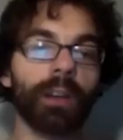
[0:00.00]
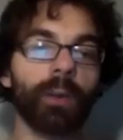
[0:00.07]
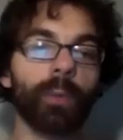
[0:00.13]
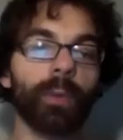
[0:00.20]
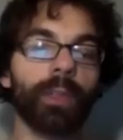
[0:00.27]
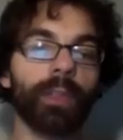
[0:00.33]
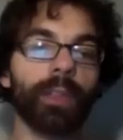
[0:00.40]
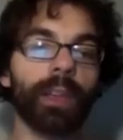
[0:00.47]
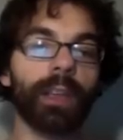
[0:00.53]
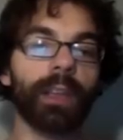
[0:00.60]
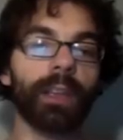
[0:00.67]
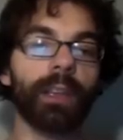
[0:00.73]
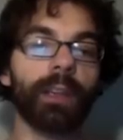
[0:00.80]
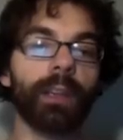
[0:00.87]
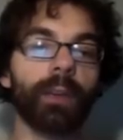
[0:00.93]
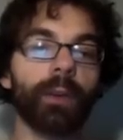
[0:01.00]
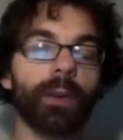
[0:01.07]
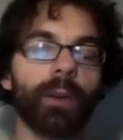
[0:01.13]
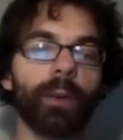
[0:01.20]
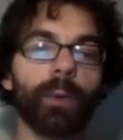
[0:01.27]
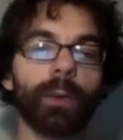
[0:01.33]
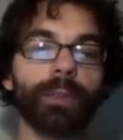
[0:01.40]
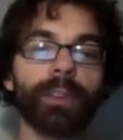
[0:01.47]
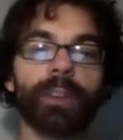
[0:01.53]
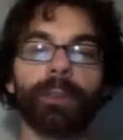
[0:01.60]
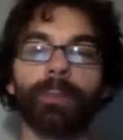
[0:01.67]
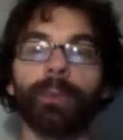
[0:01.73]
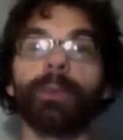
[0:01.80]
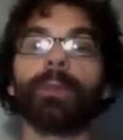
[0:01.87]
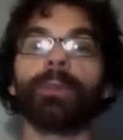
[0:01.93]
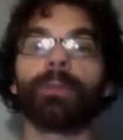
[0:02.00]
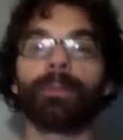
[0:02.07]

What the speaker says: with a horizontal move.